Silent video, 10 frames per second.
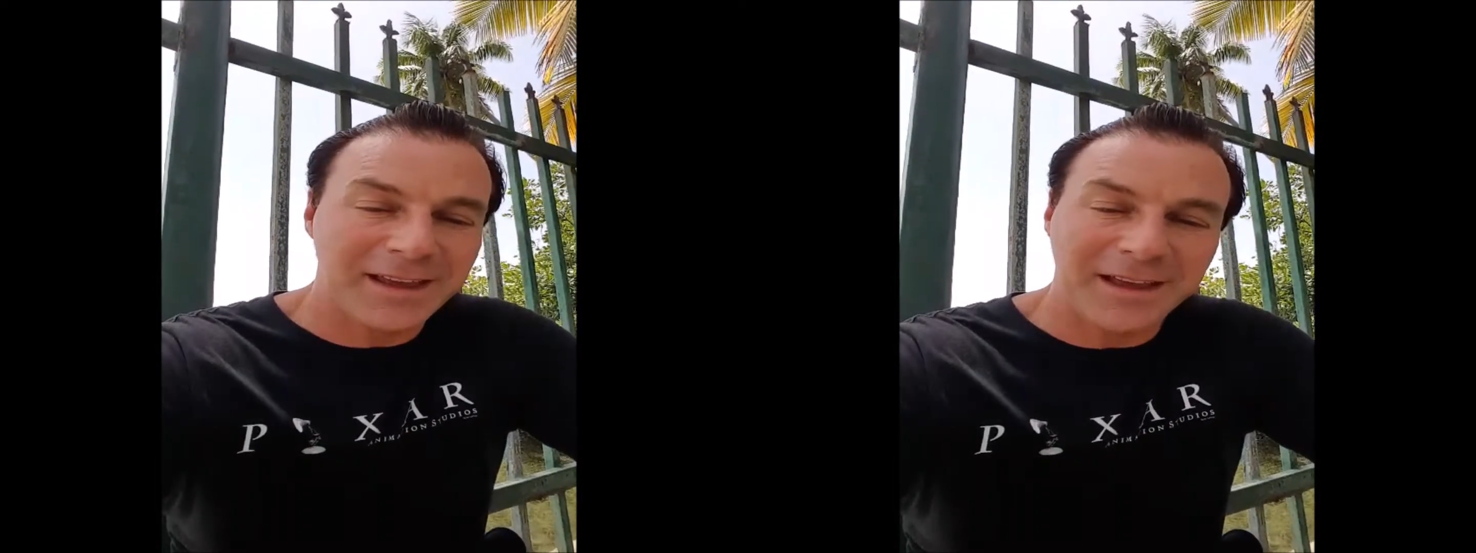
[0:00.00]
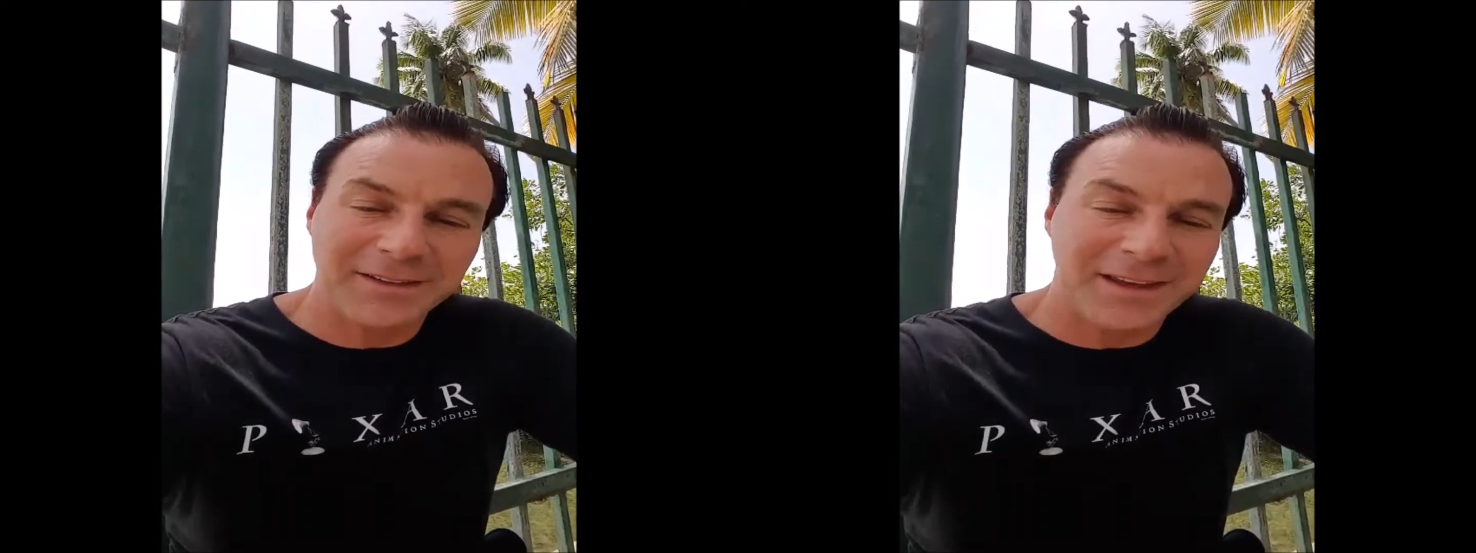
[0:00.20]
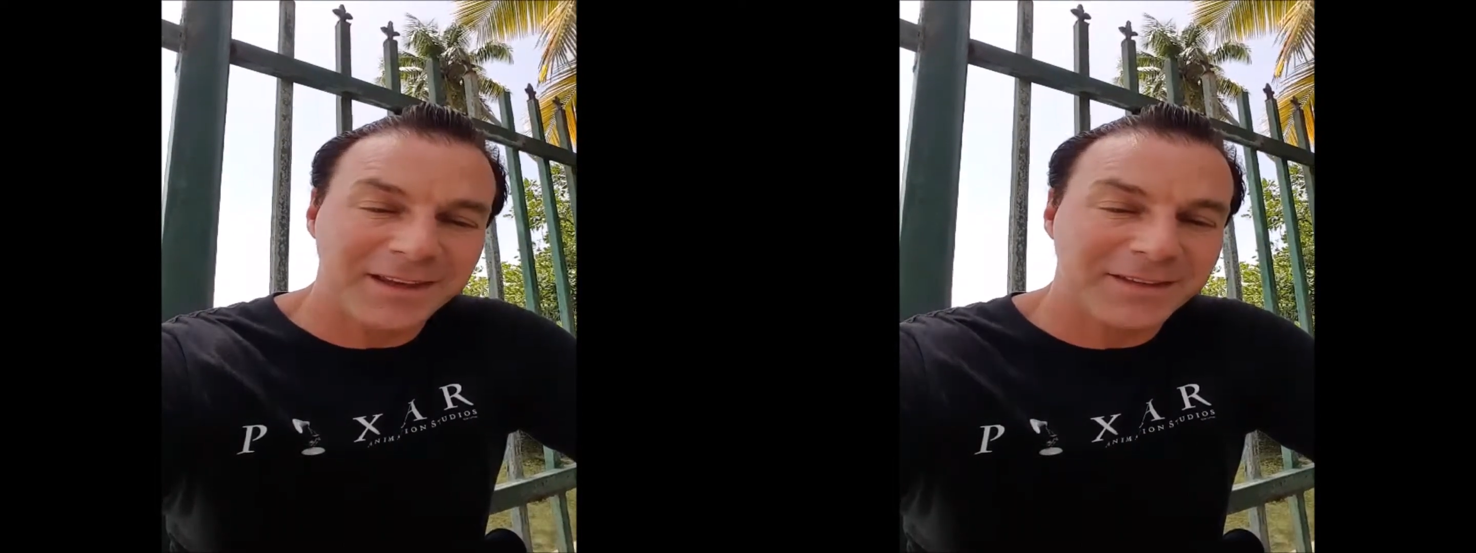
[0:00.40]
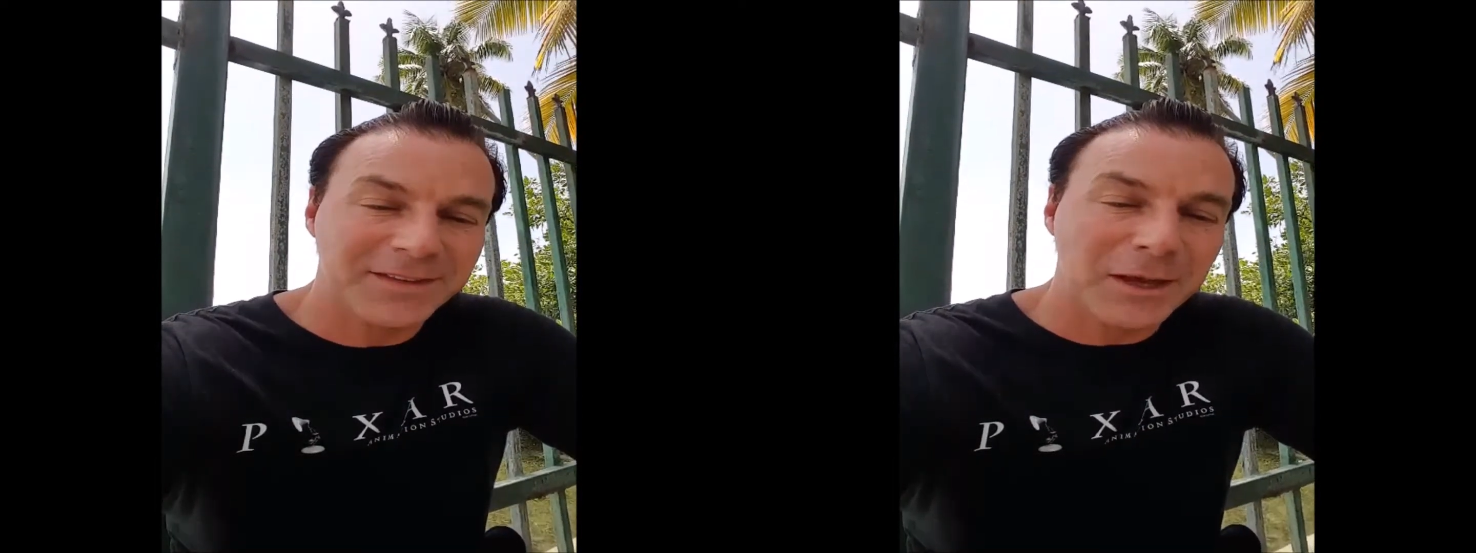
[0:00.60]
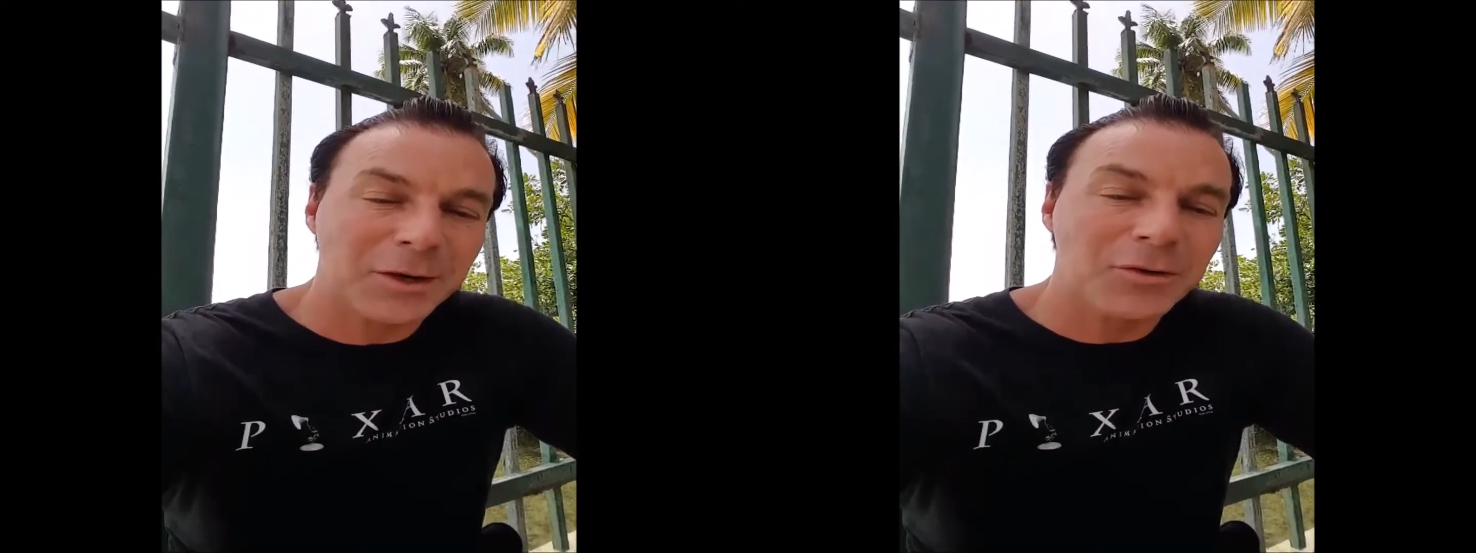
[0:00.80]
as I can
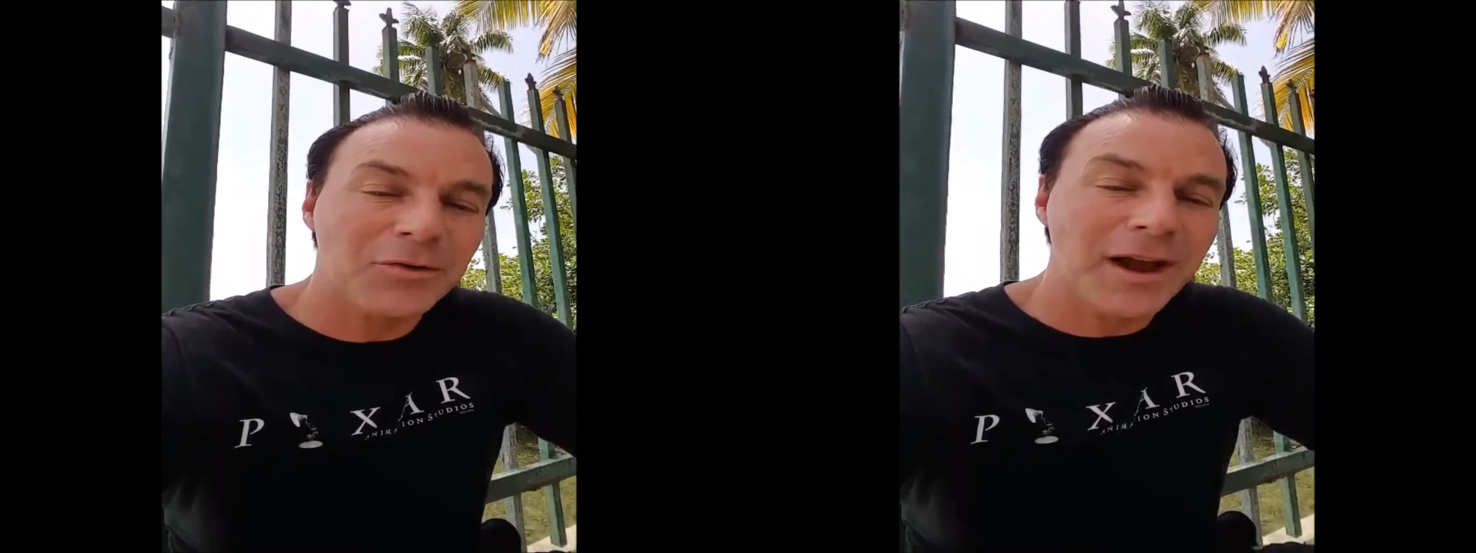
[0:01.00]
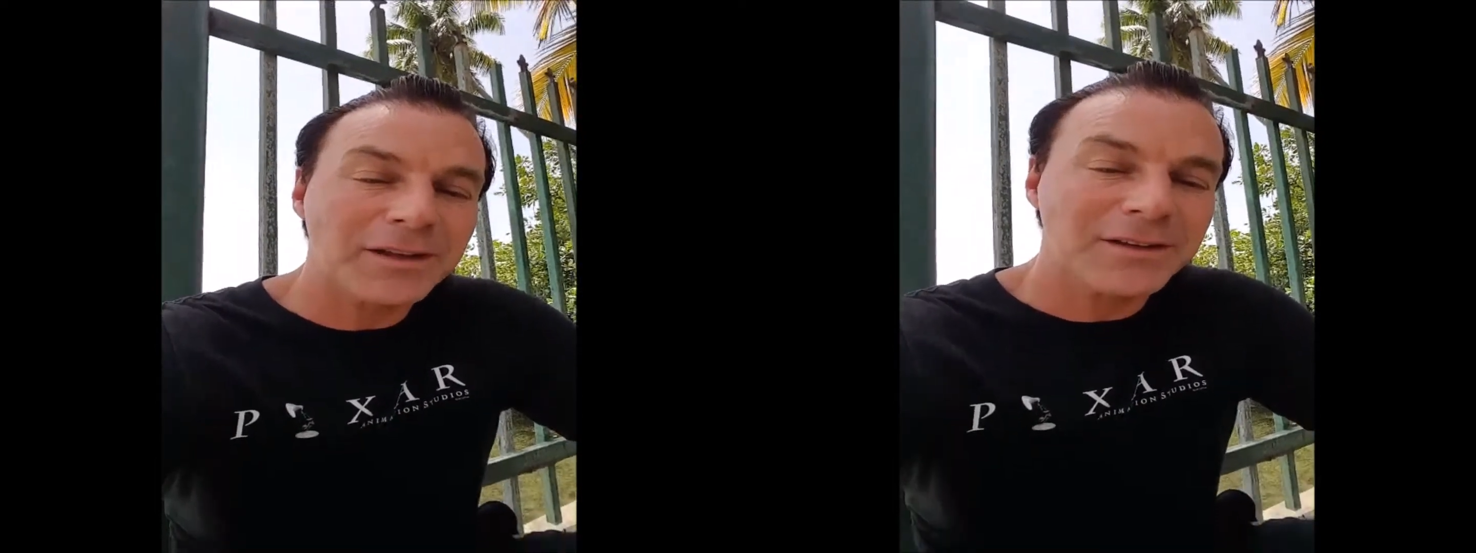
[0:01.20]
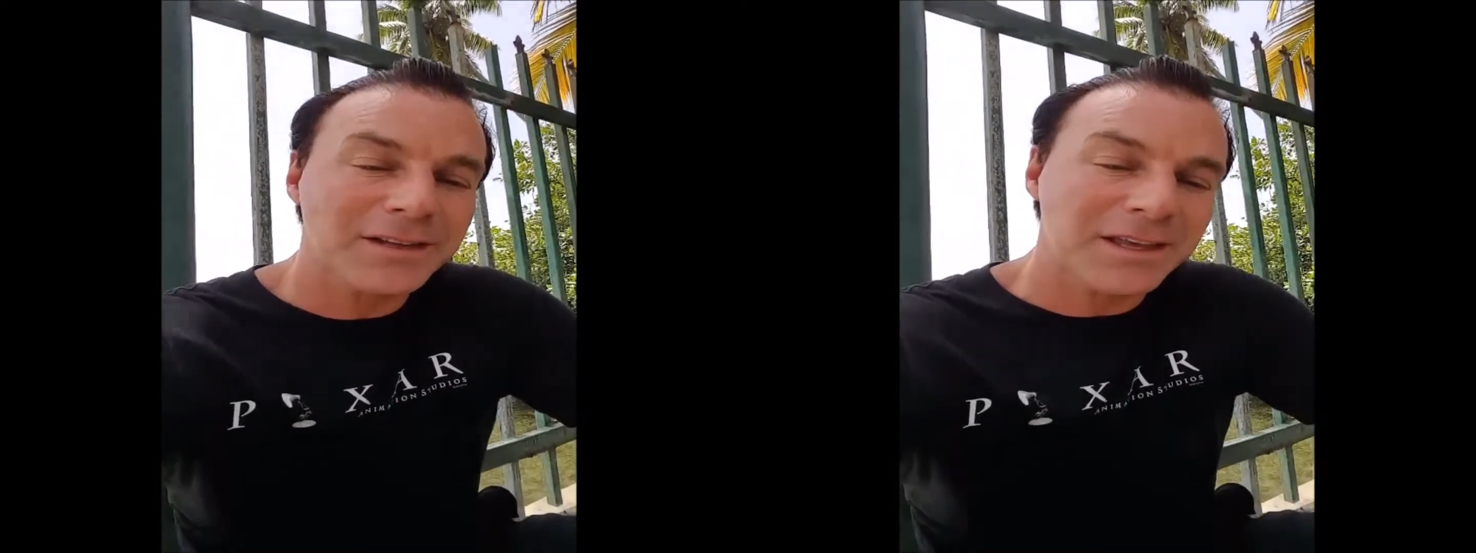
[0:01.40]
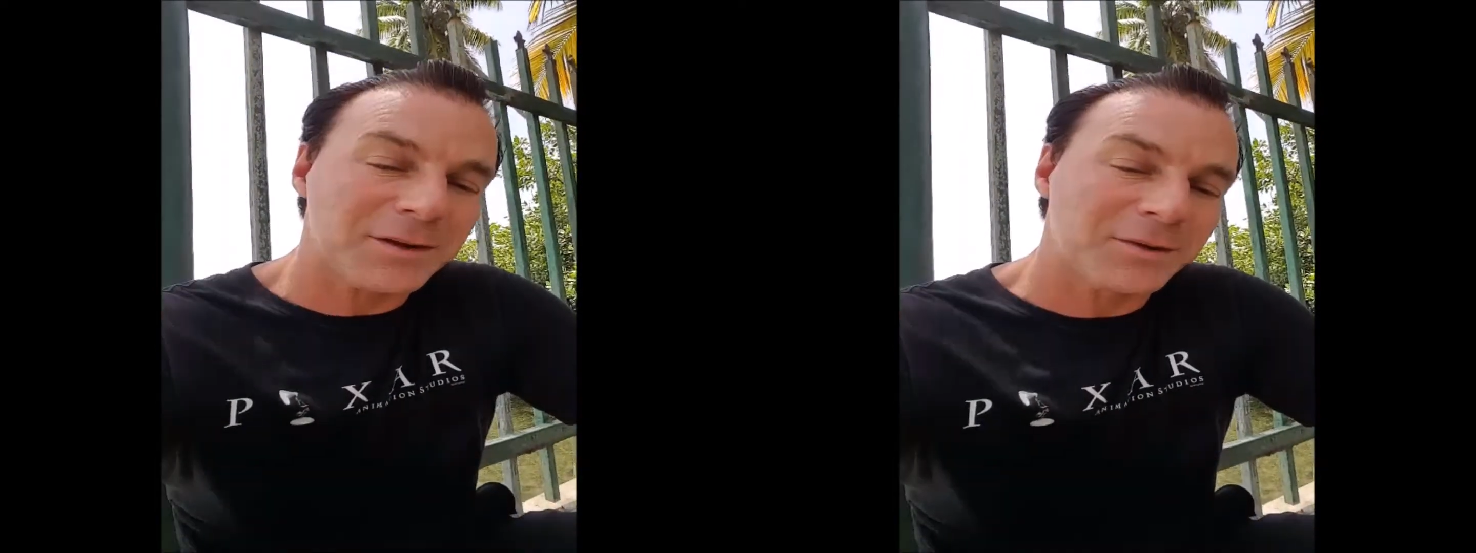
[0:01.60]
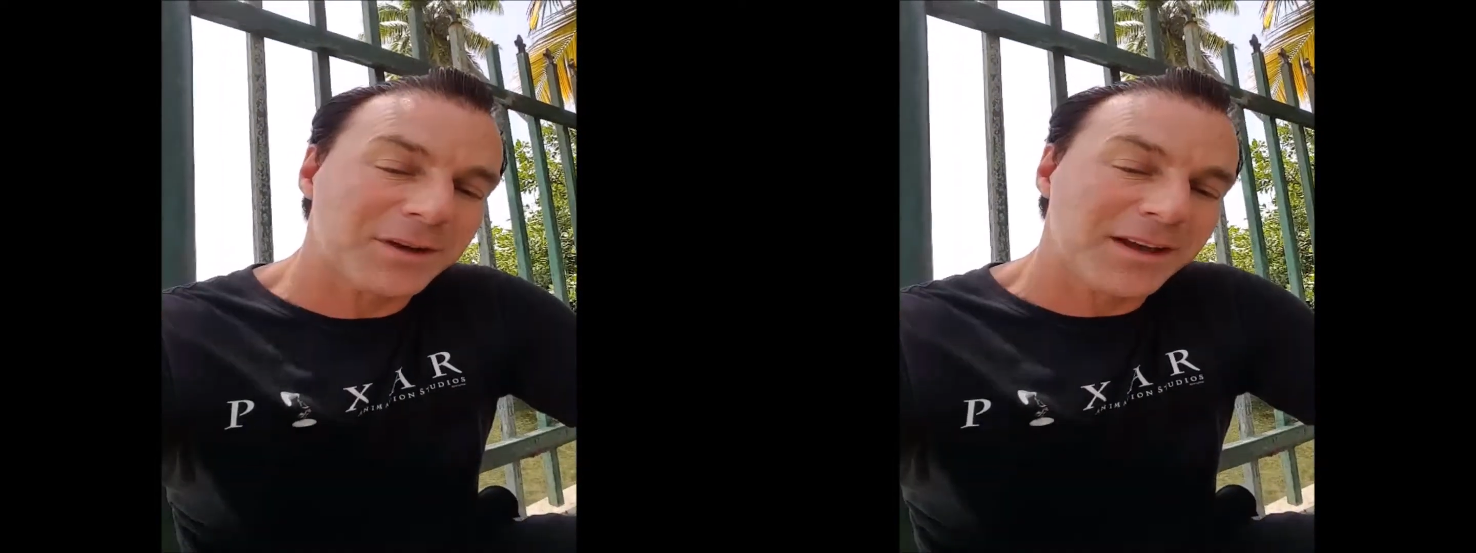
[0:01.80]
say, congratulate
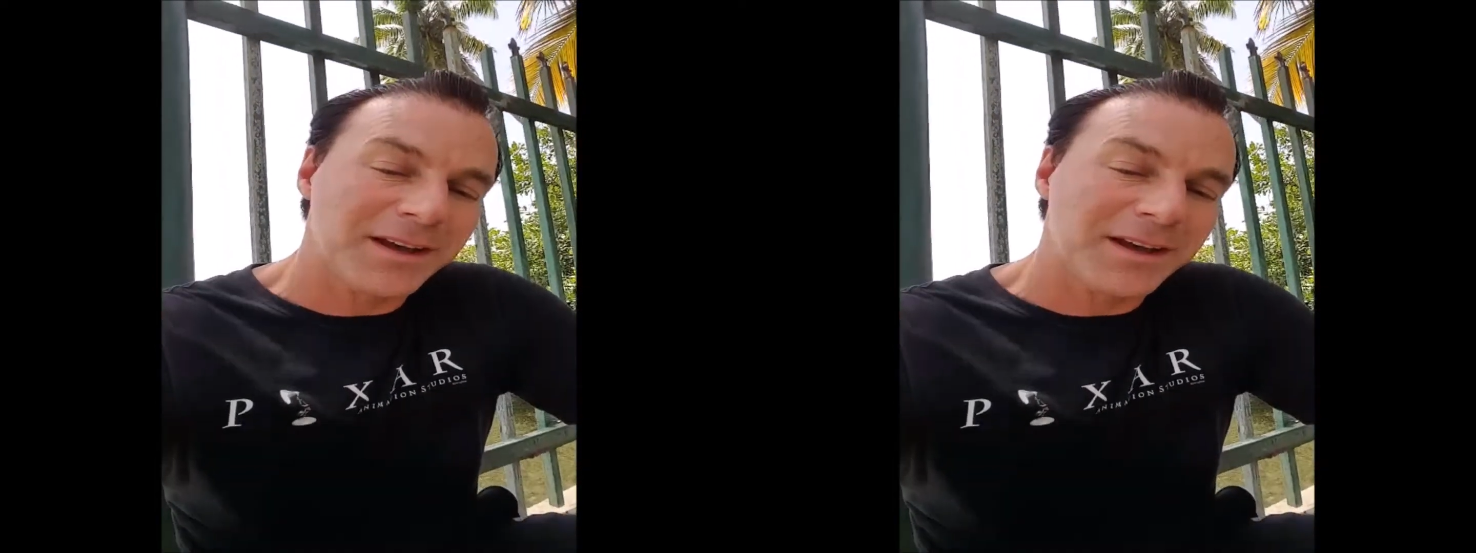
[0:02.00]
you